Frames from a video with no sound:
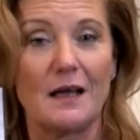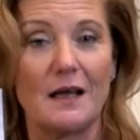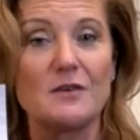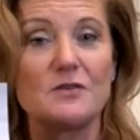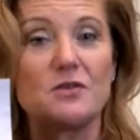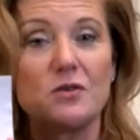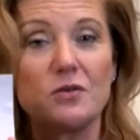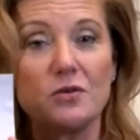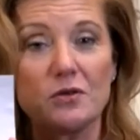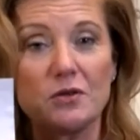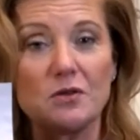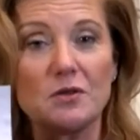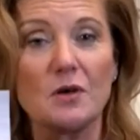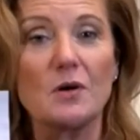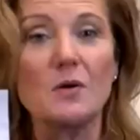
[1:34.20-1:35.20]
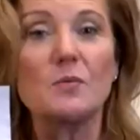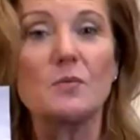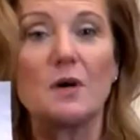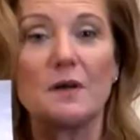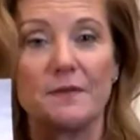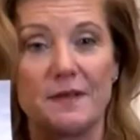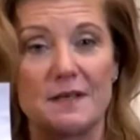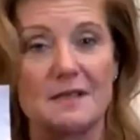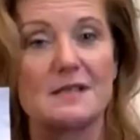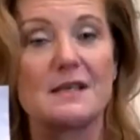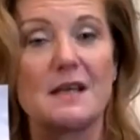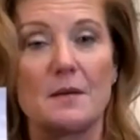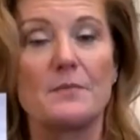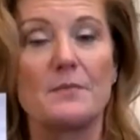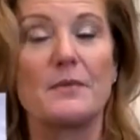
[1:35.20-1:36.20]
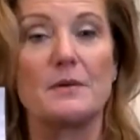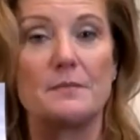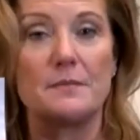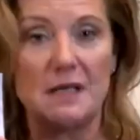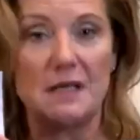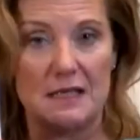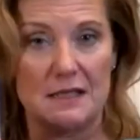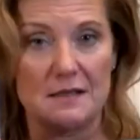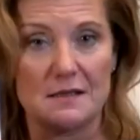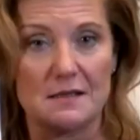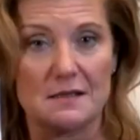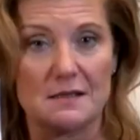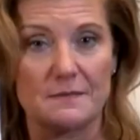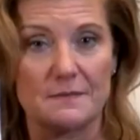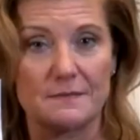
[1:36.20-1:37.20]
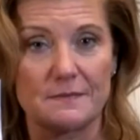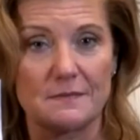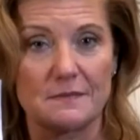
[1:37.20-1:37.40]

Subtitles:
And do you know what this number means?